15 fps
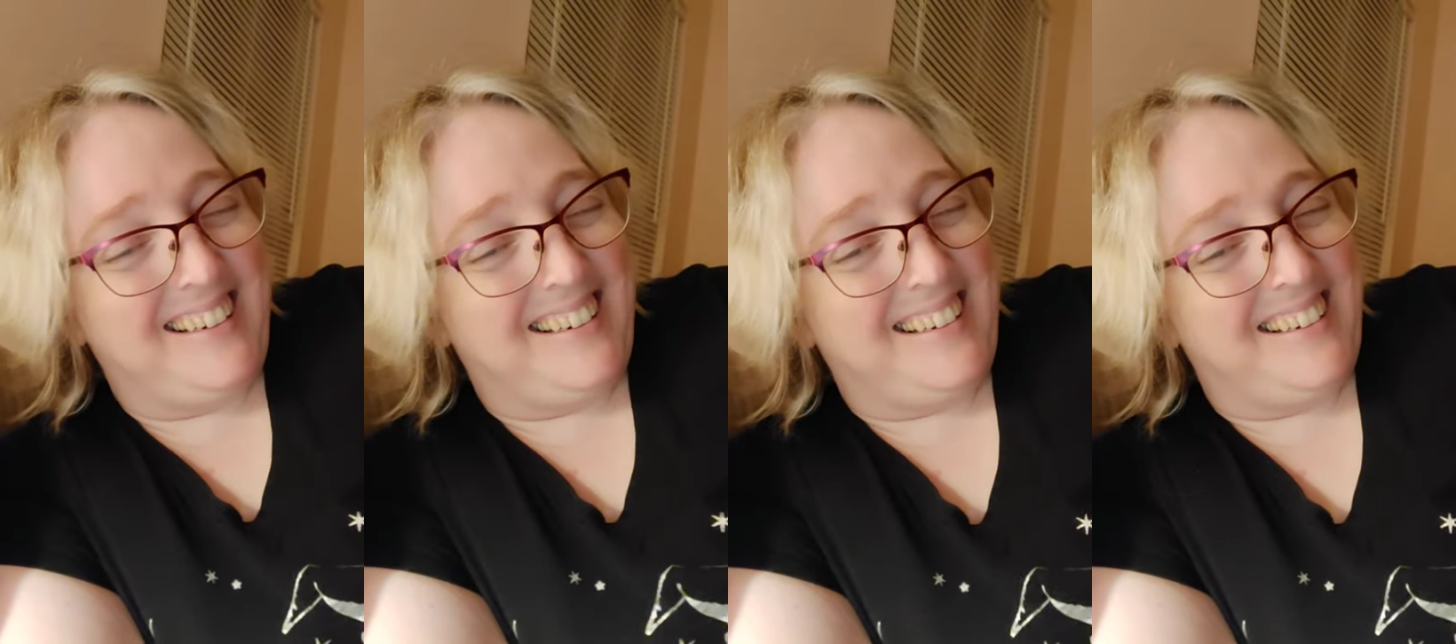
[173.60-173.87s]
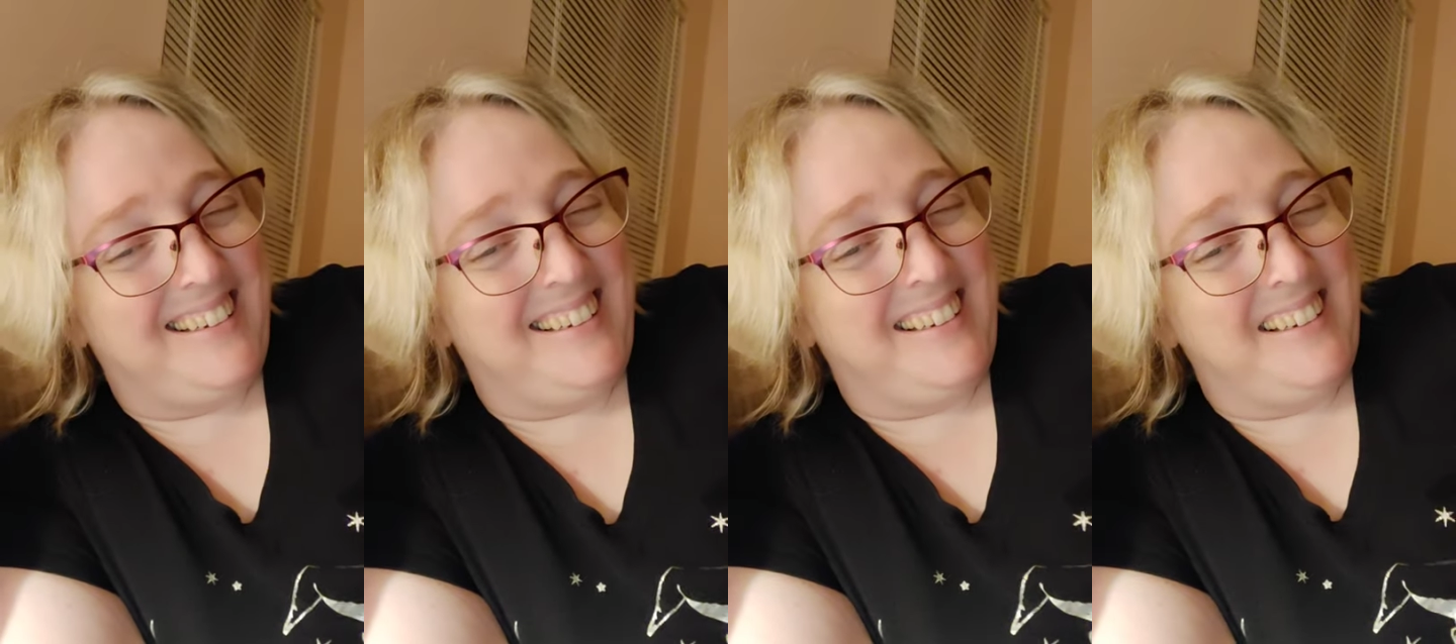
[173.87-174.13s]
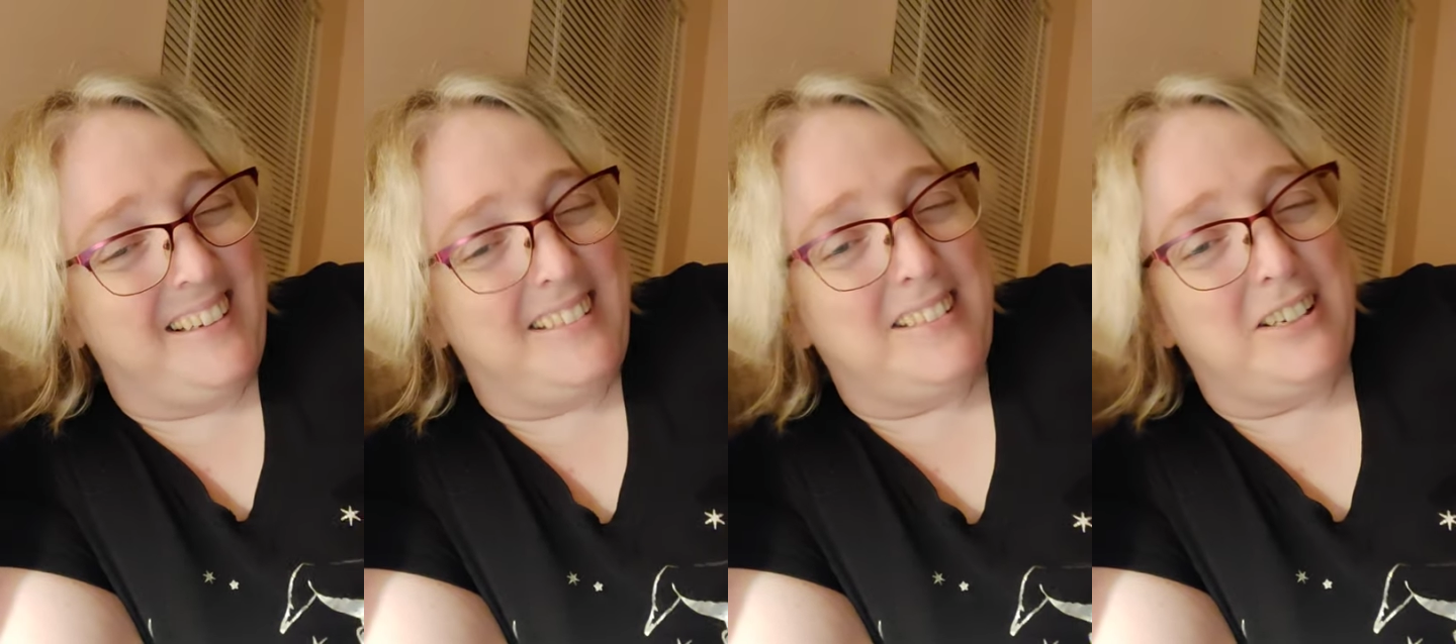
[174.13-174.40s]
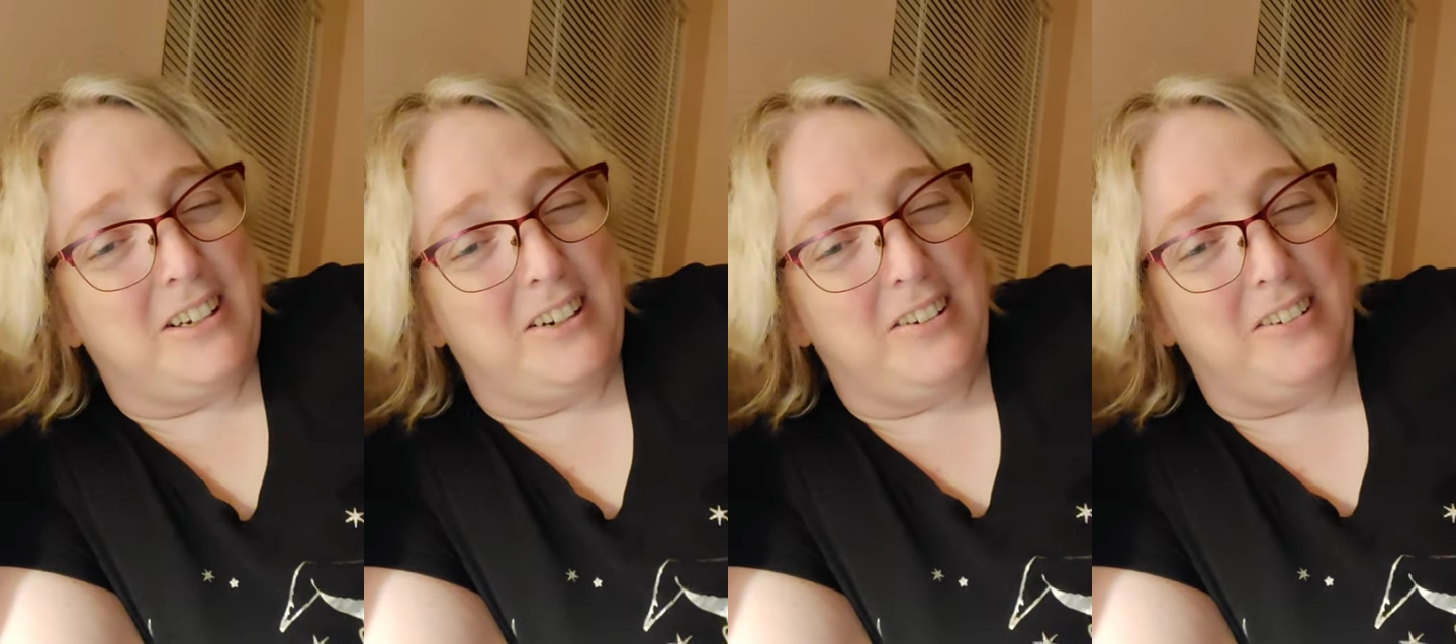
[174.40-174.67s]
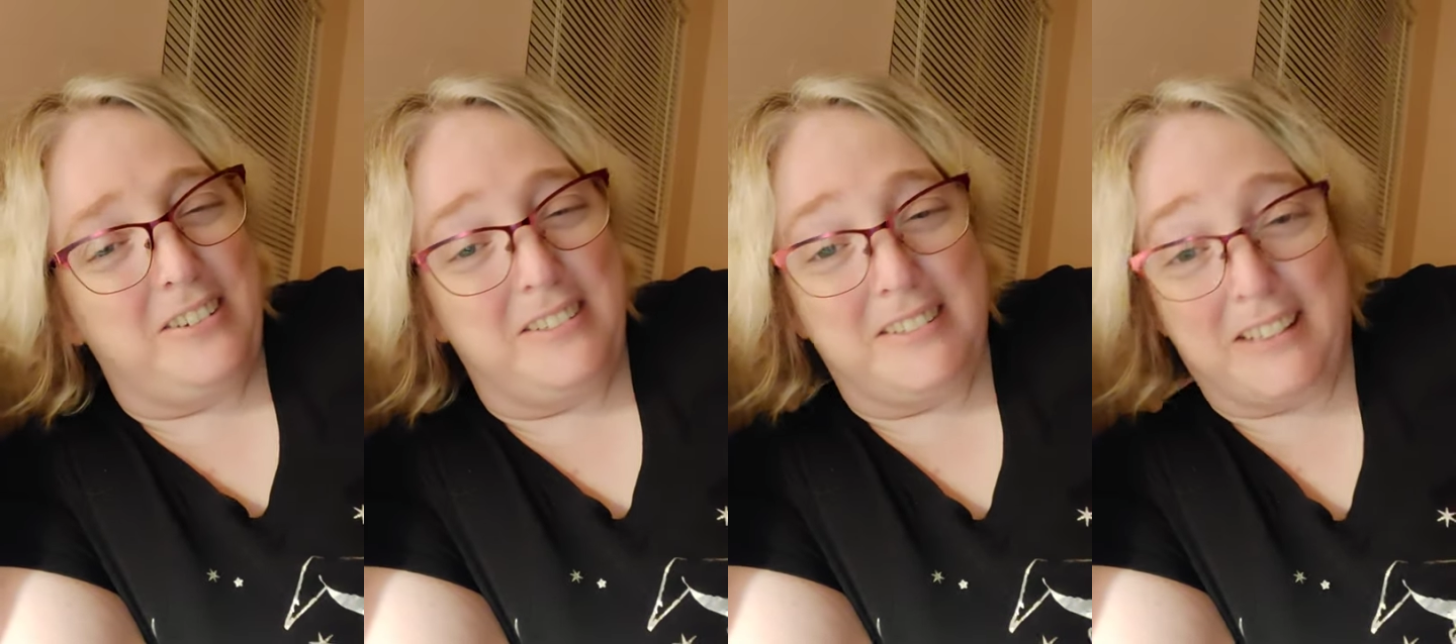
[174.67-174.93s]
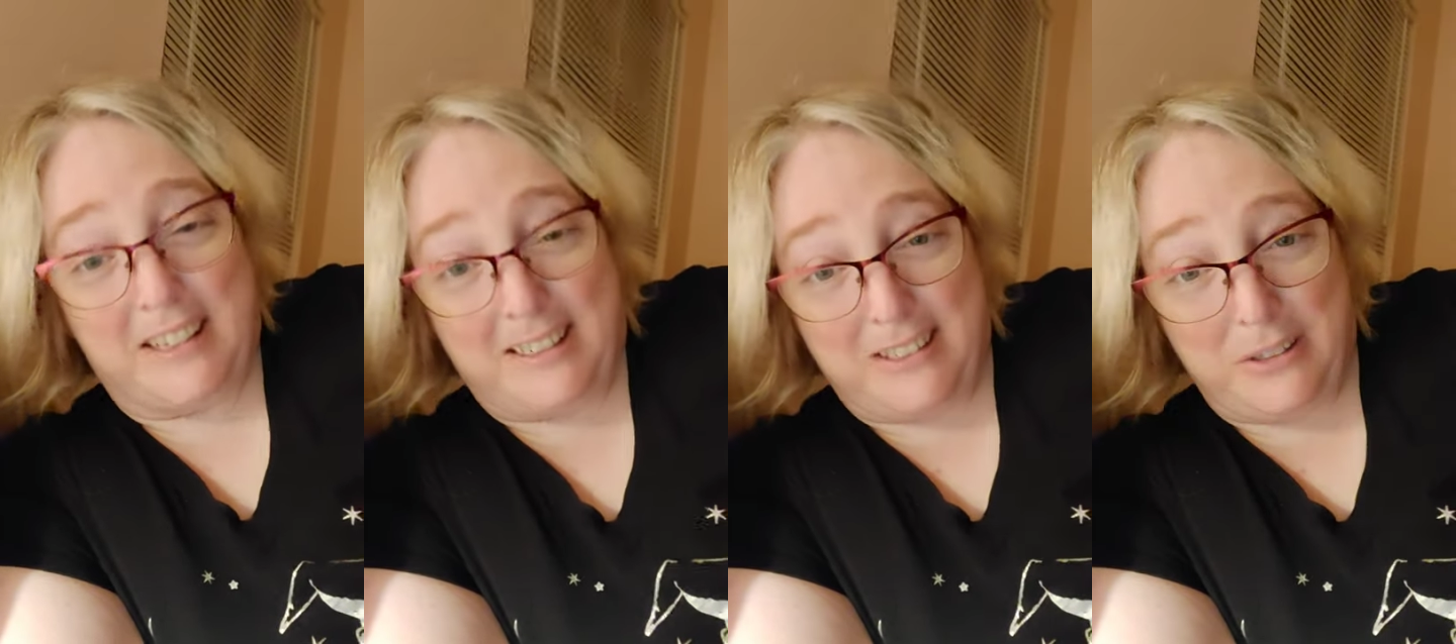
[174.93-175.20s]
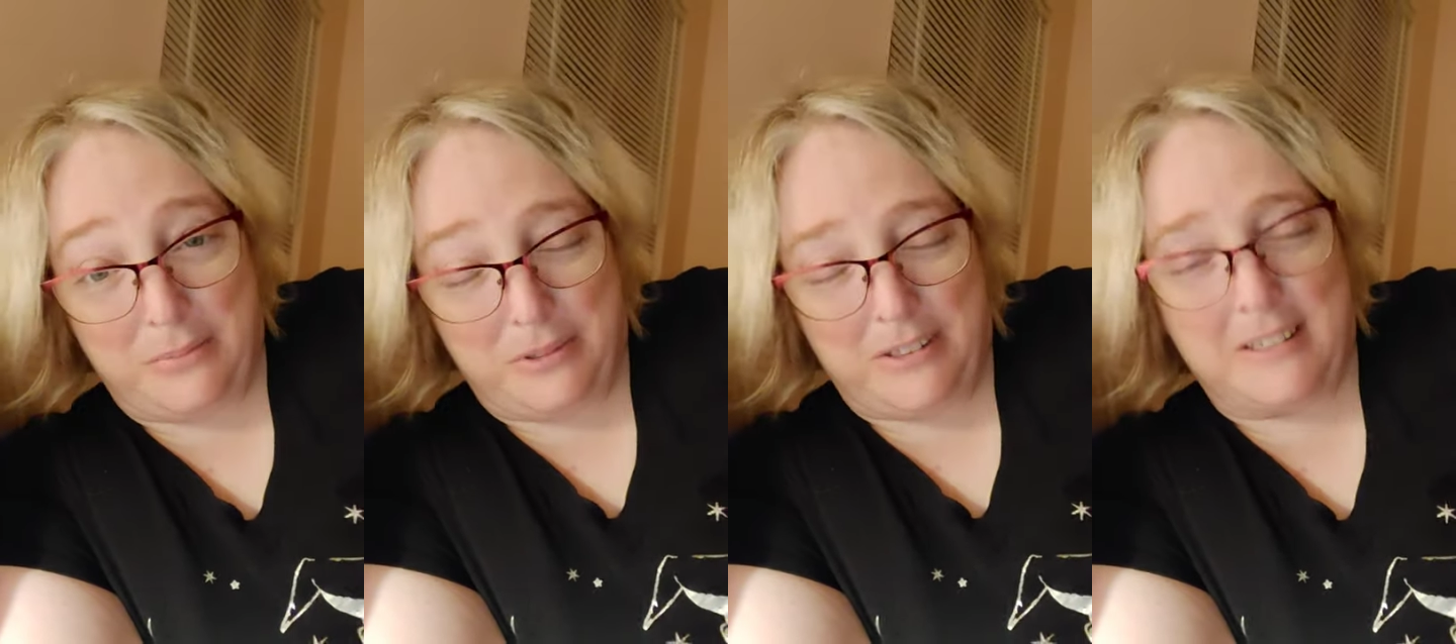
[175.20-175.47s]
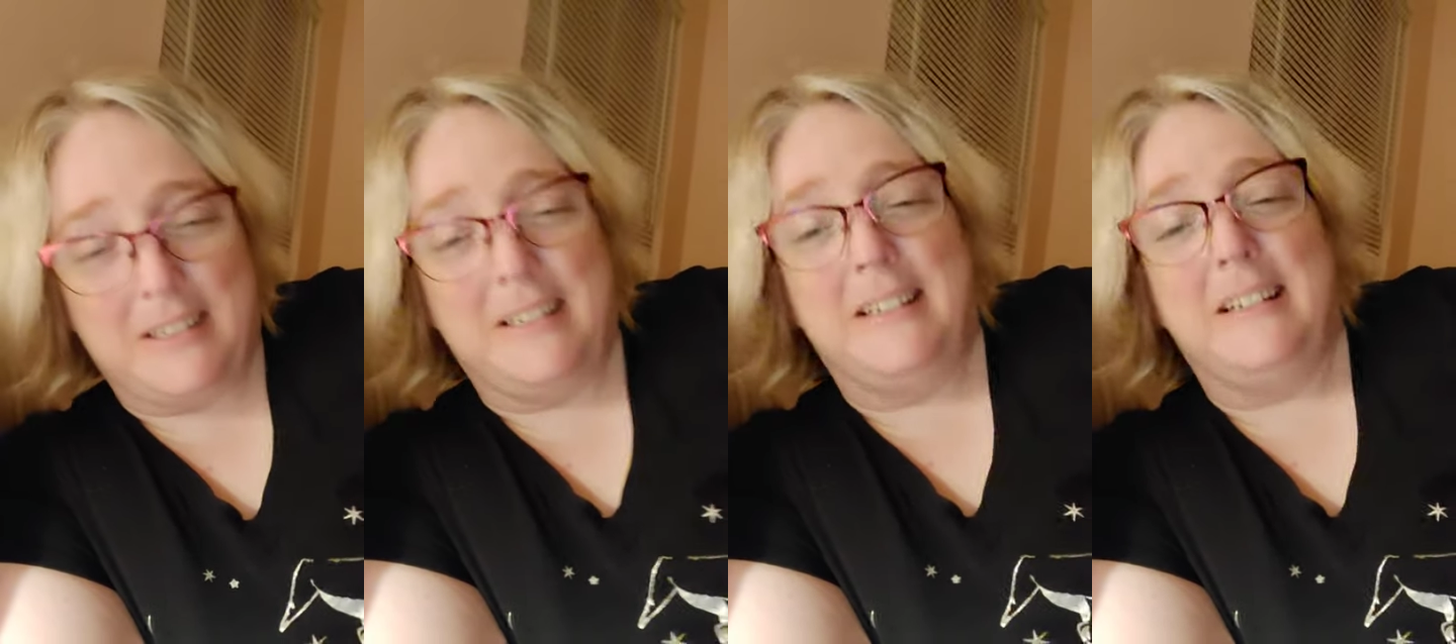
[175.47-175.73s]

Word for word: Alright, so the audiobook